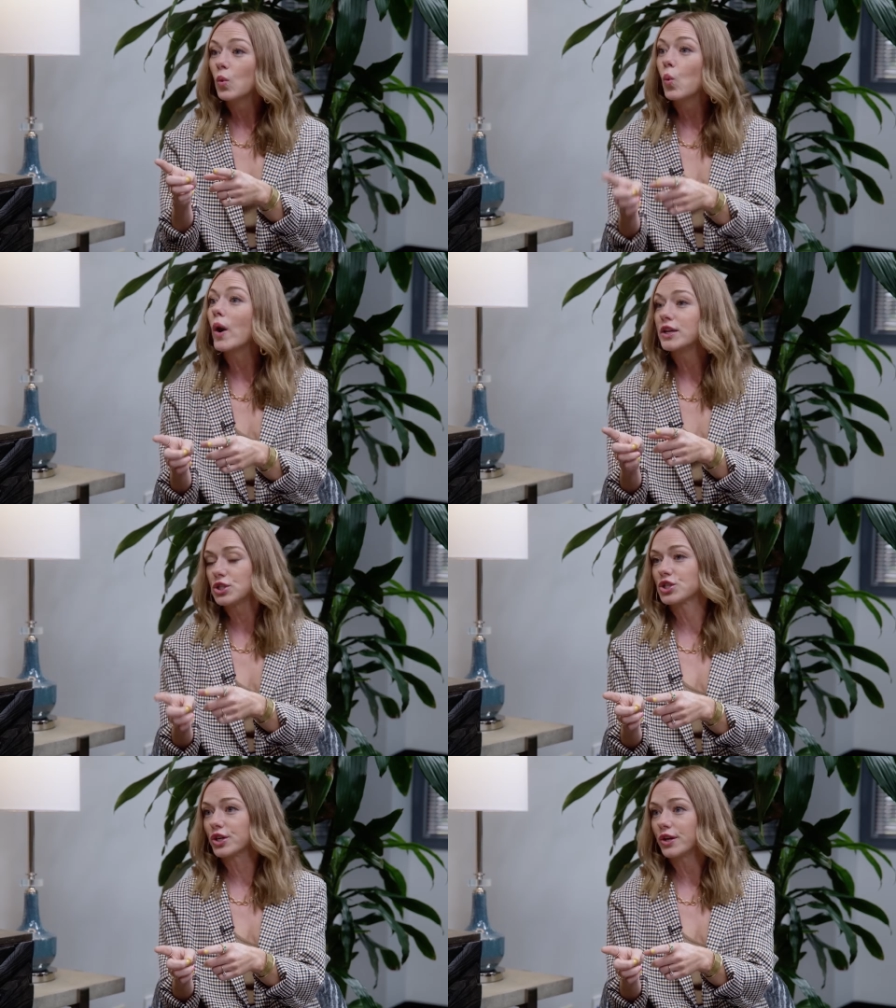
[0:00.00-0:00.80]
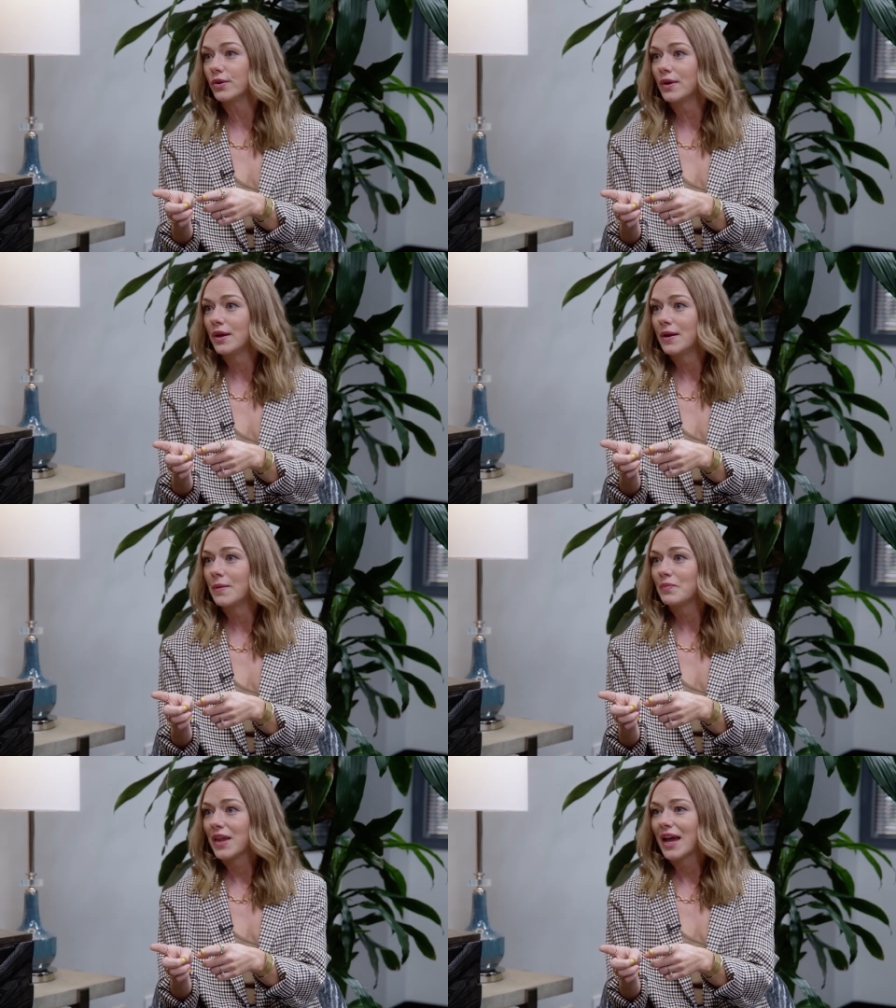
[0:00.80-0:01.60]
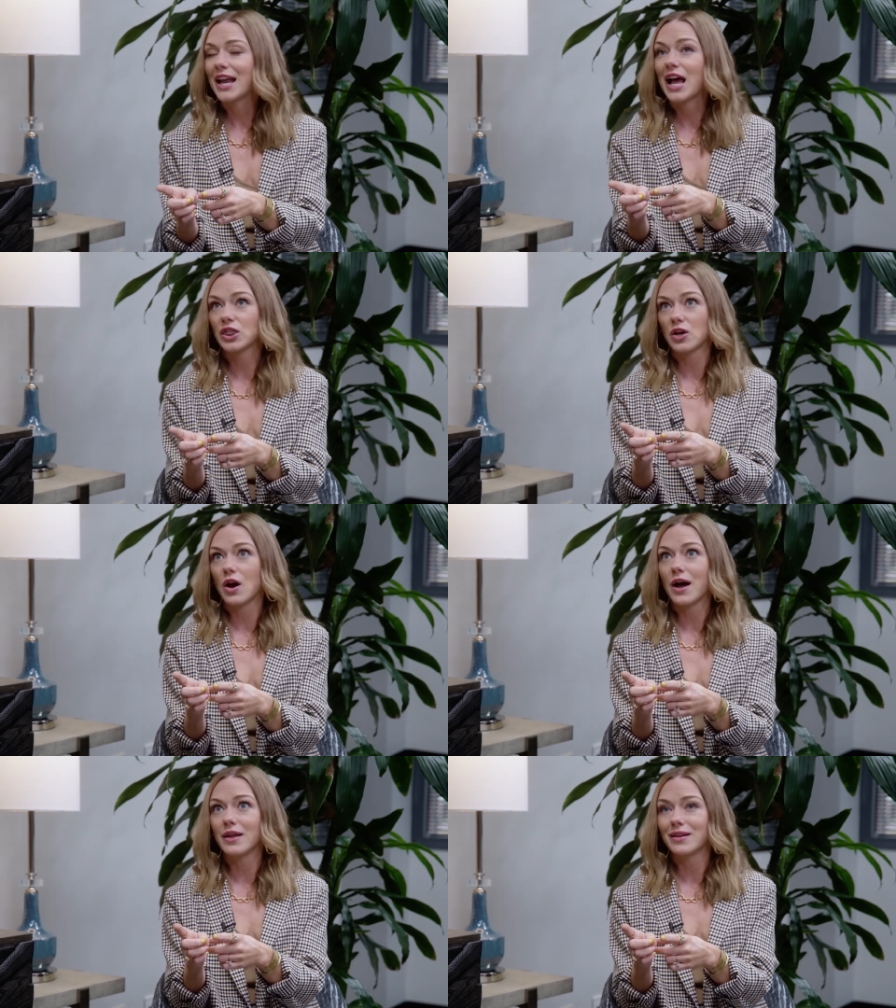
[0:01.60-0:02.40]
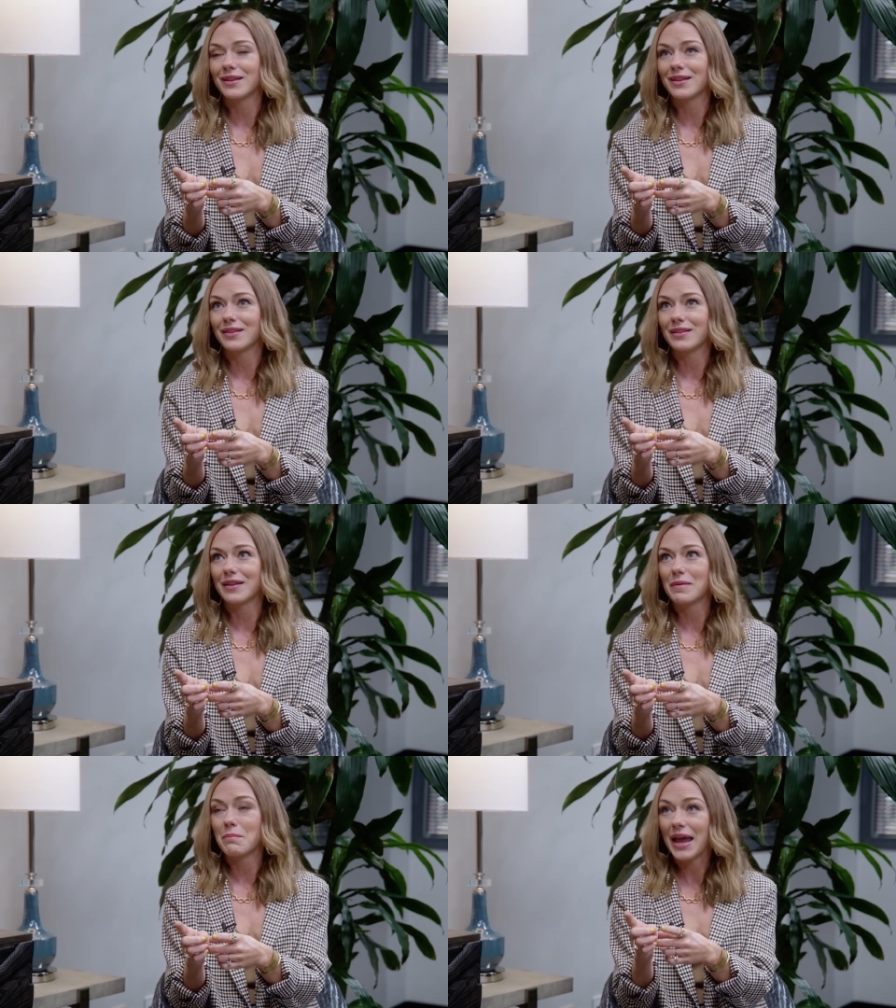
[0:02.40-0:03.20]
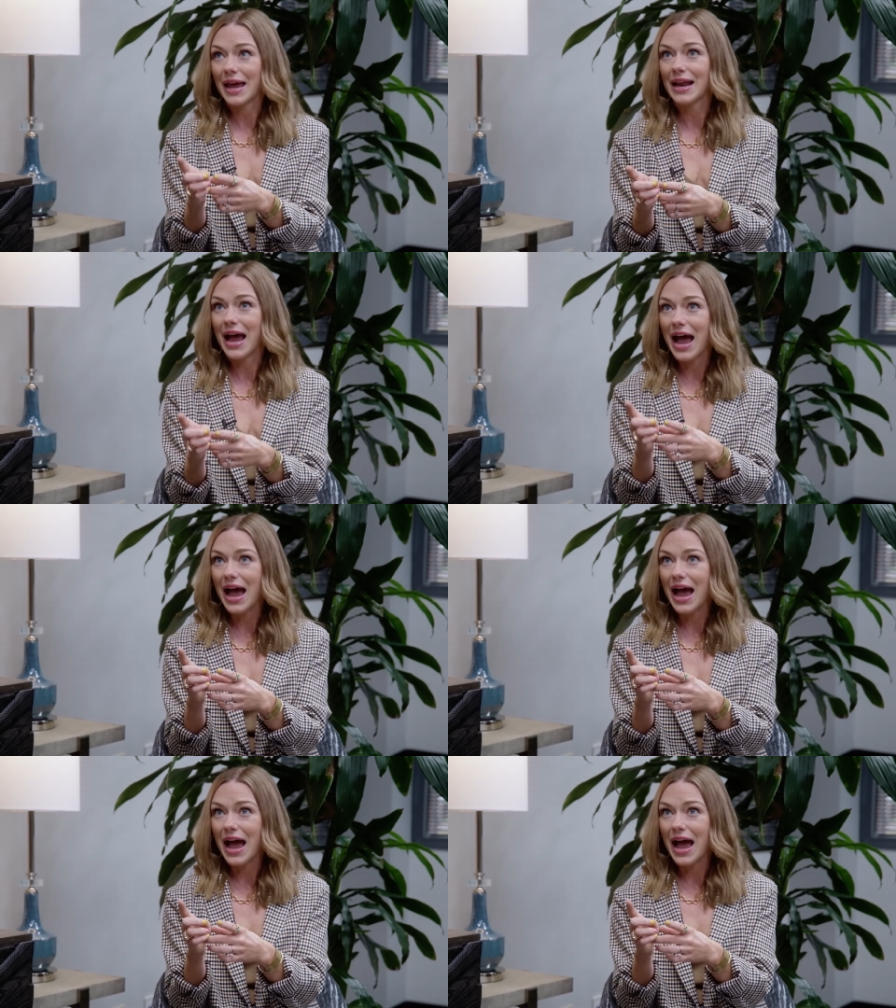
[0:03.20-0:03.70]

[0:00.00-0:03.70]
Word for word: what is true. And I thought, man,